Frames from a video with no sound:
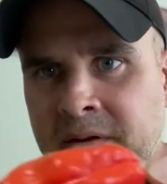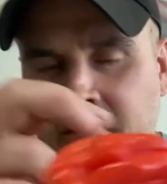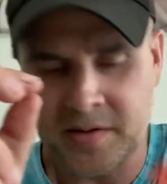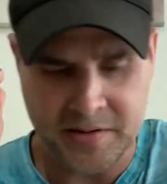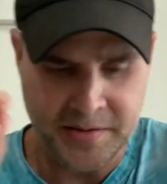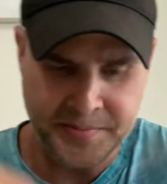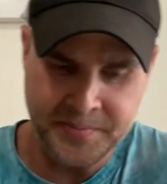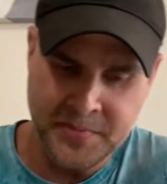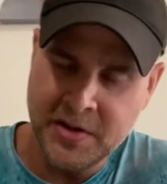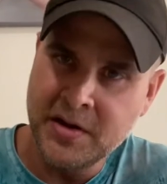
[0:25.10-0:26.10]
Um,
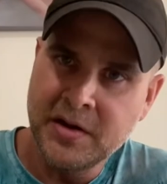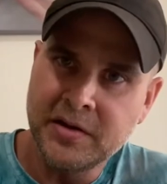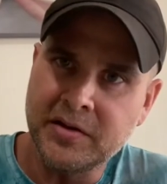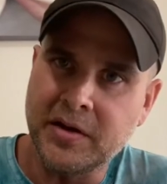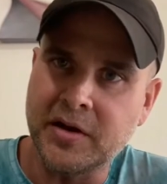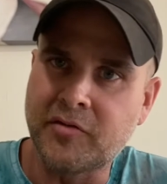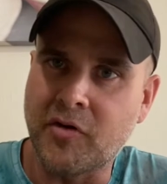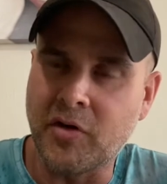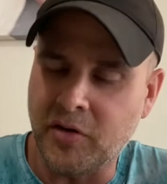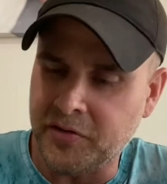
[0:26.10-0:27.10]
they
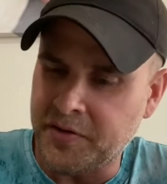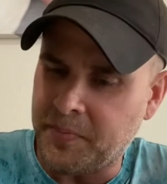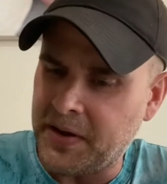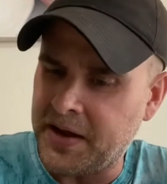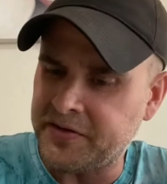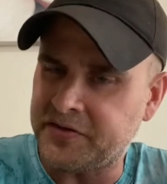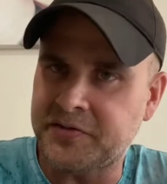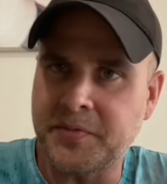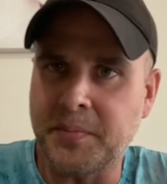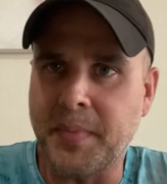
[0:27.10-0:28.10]
grow, the
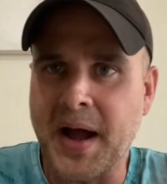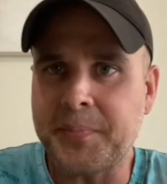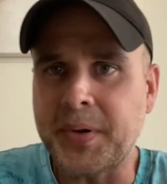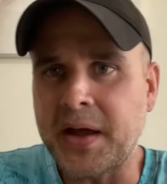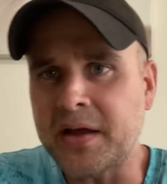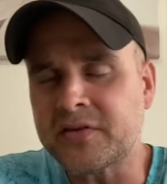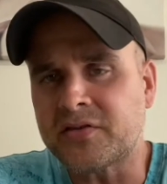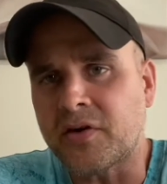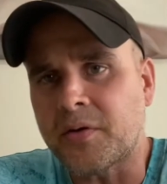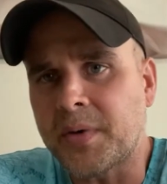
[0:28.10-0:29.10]
plants, my plants
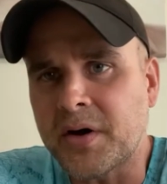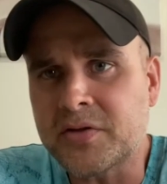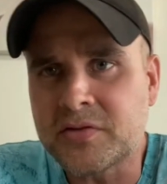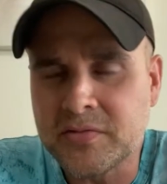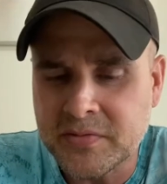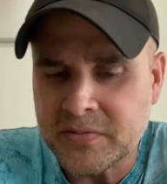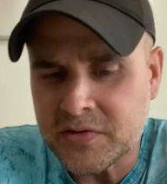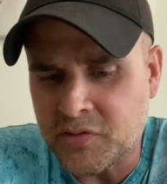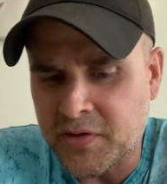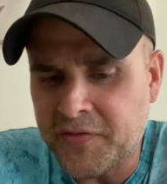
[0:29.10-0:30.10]
are about
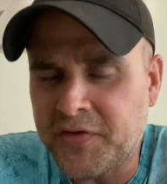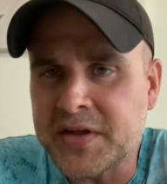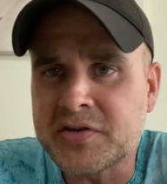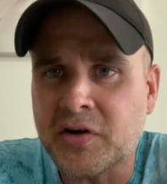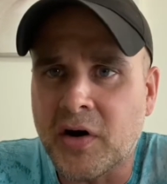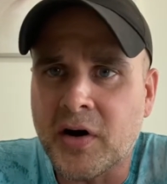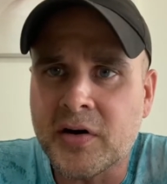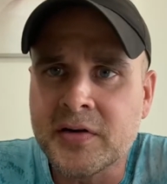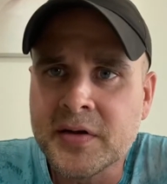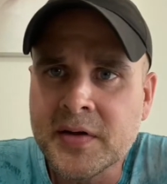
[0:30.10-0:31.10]
three feet
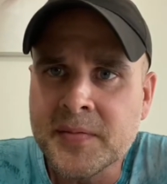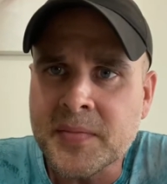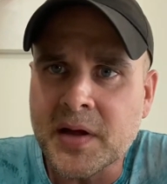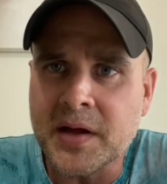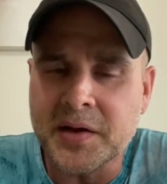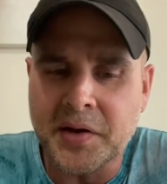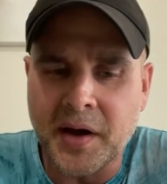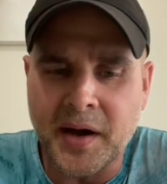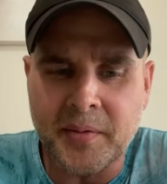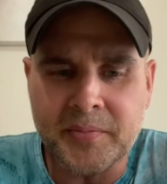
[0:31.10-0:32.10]
tall. And
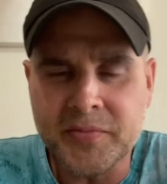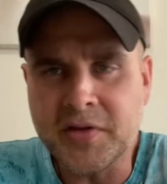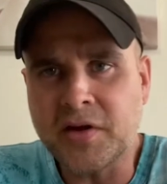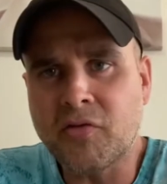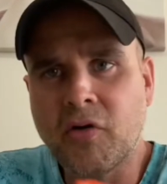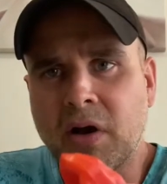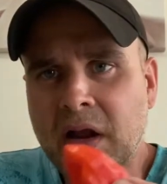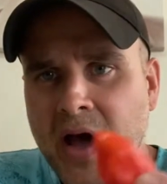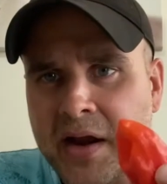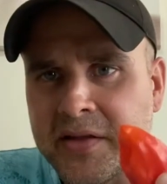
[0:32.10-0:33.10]
um, they grow a
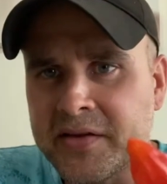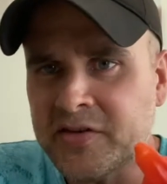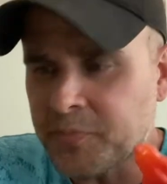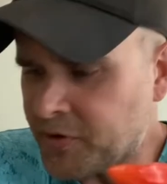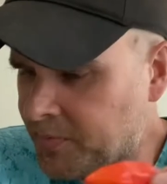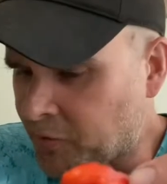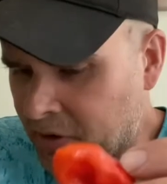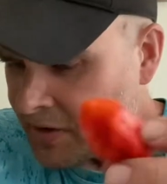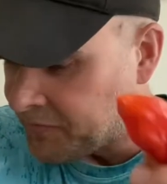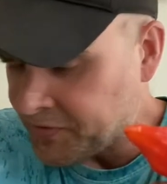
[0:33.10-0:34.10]
lot of these. They're pretty
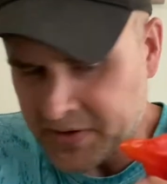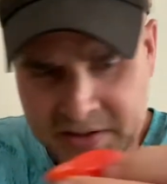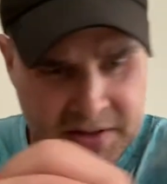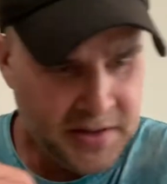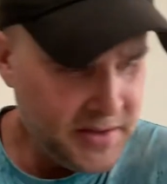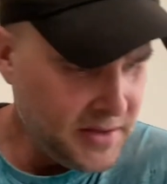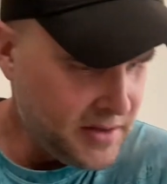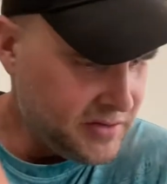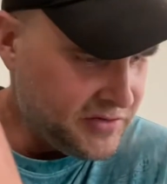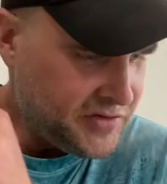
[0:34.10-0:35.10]
prolific.
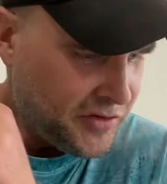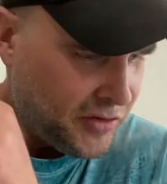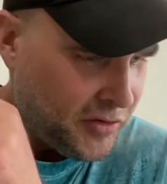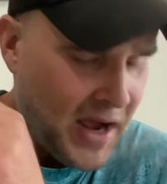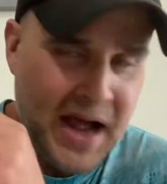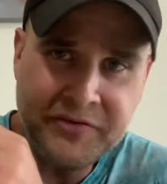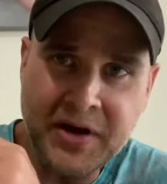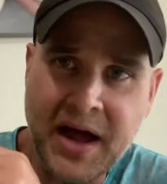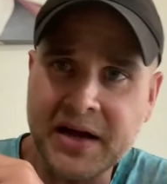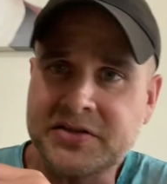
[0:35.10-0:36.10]
So I've
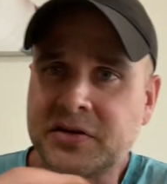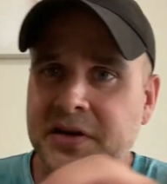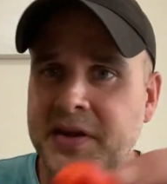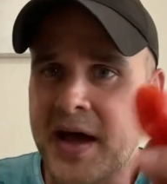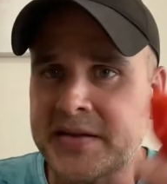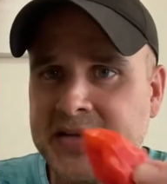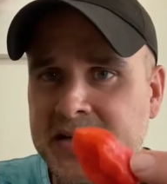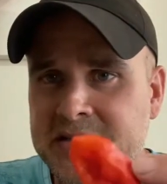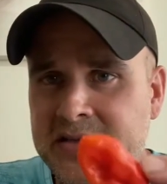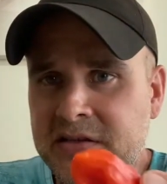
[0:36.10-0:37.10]
actually not
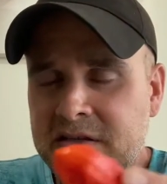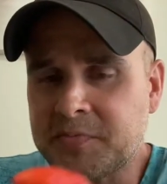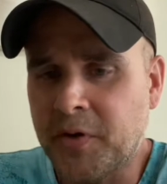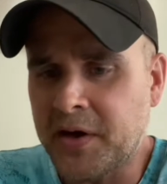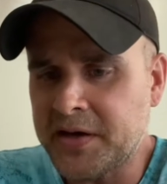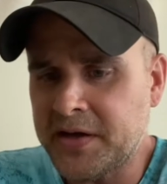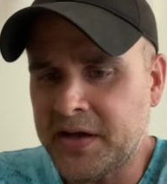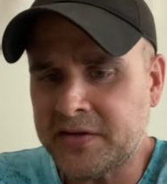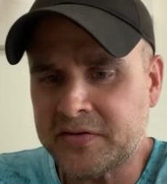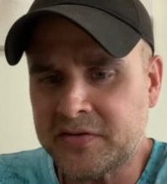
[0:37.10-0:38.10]
tasted this pod
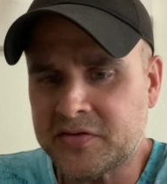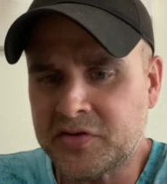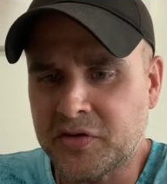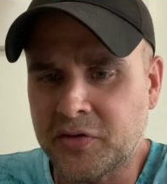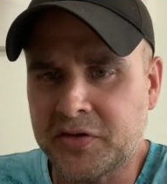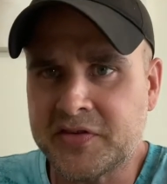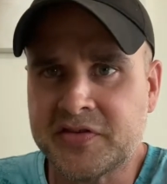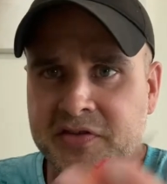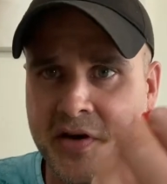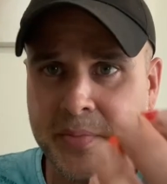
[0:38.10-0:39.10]
yet. So this
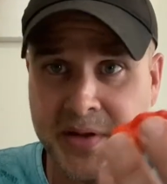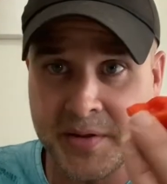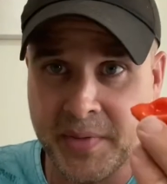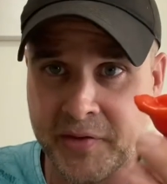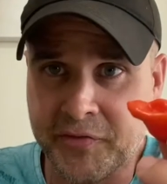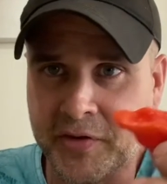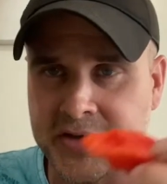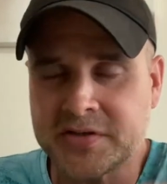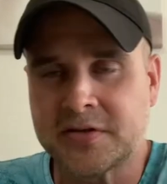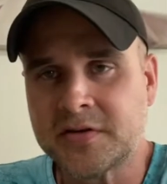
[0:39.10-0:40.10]
is going to be my
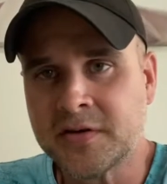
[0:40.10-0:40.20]
first.